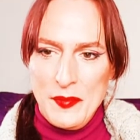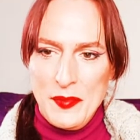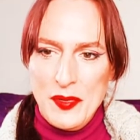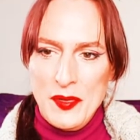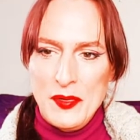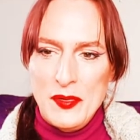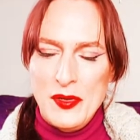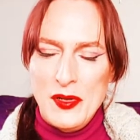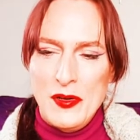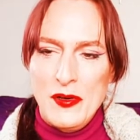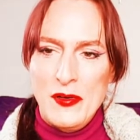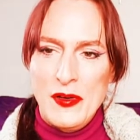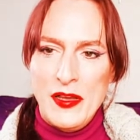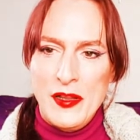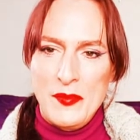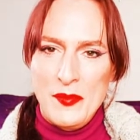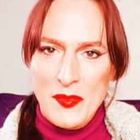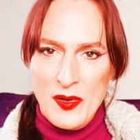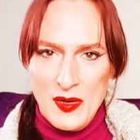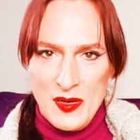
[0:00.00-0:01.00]
Pluto
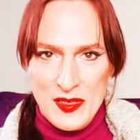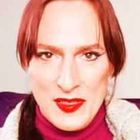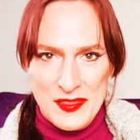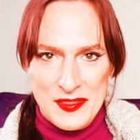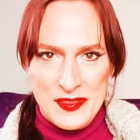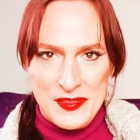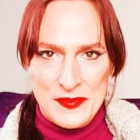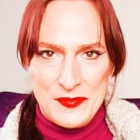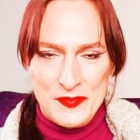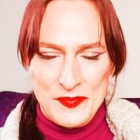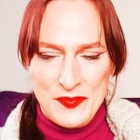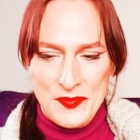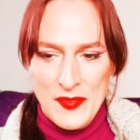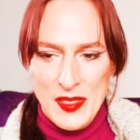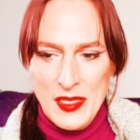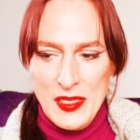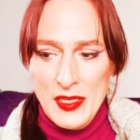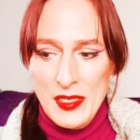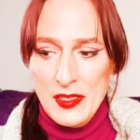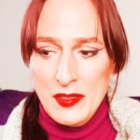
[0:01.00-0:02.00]
and Mars
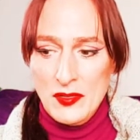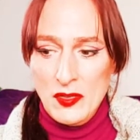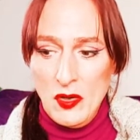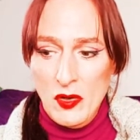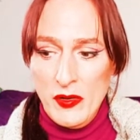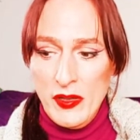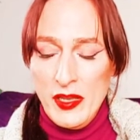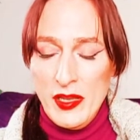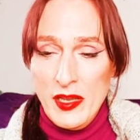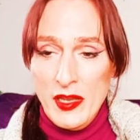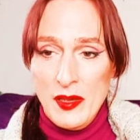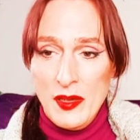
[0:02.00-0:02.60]
talking